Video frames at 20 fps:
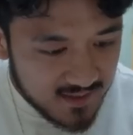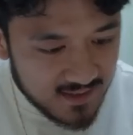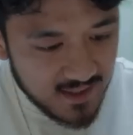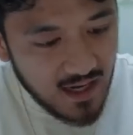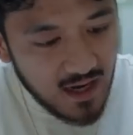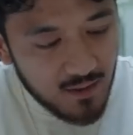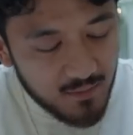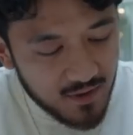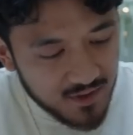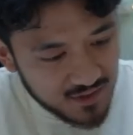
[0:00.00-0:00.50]
see
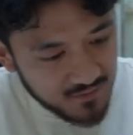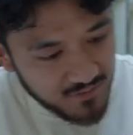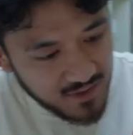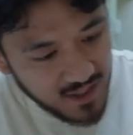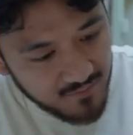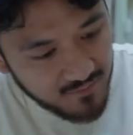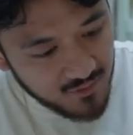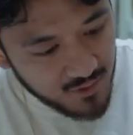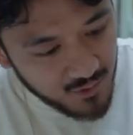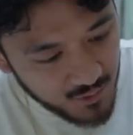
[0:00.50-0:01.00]
how much of it
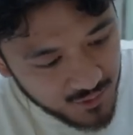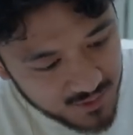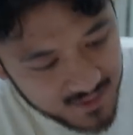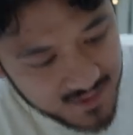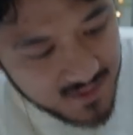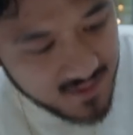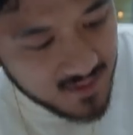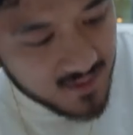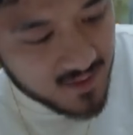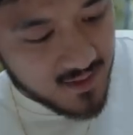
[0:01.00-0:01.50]
I've
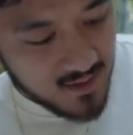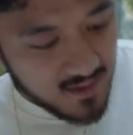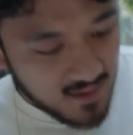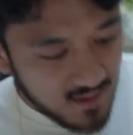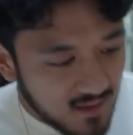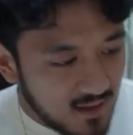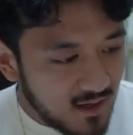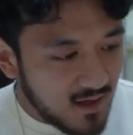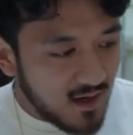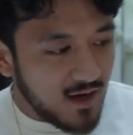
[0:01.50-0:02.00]
used,
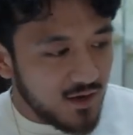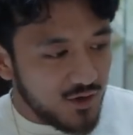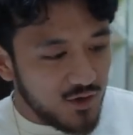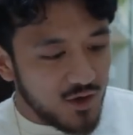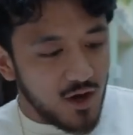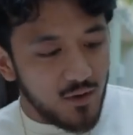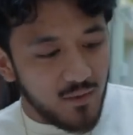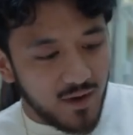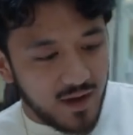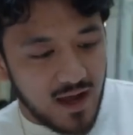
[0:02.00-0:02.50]

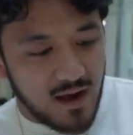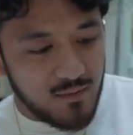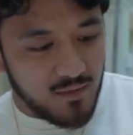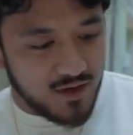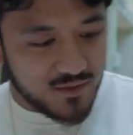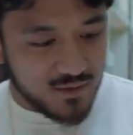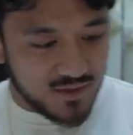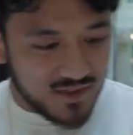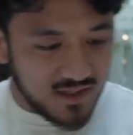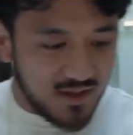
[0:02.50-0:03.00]
knowing how
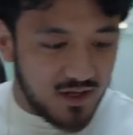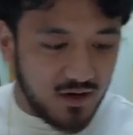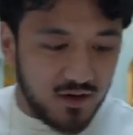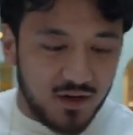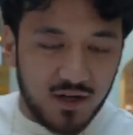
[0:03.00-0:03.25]
much was in there